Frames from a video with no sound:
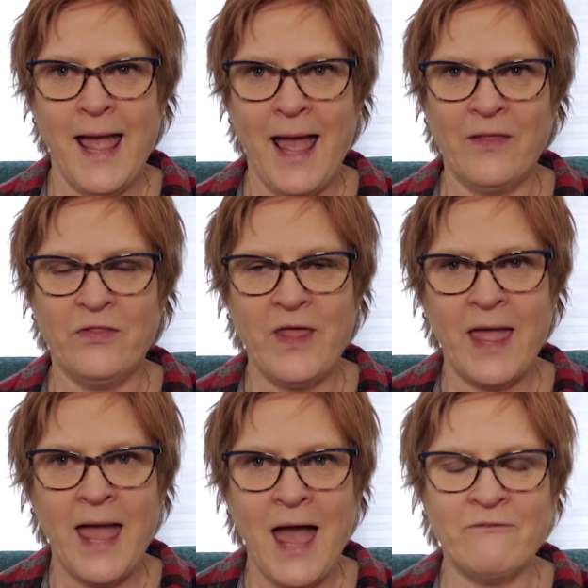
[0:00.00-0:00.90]
And
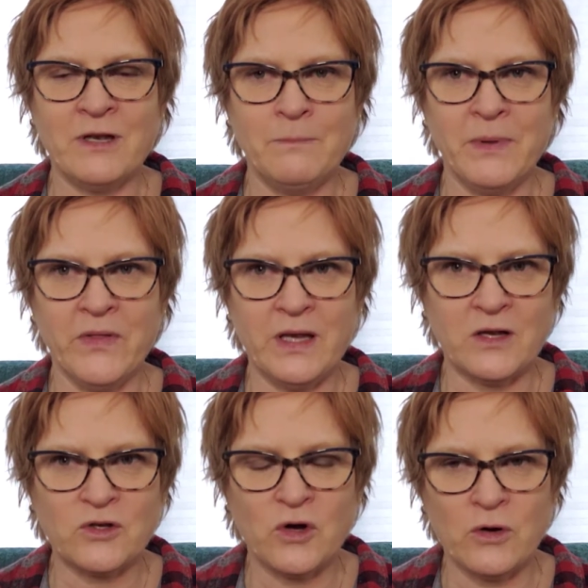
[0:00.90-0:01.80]
they have an ability to
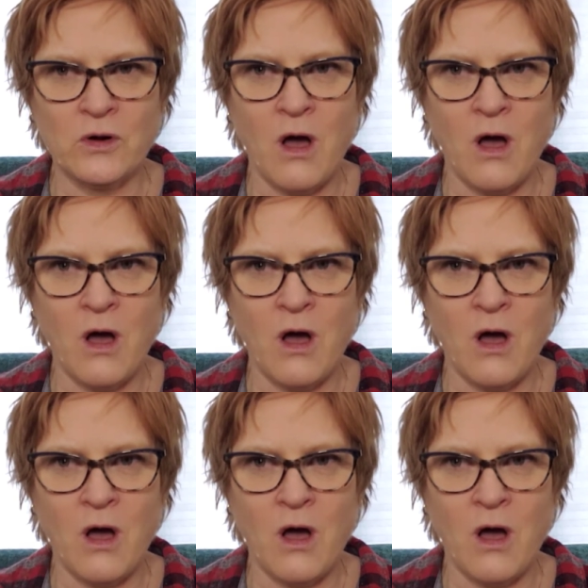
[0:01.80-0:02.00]
turn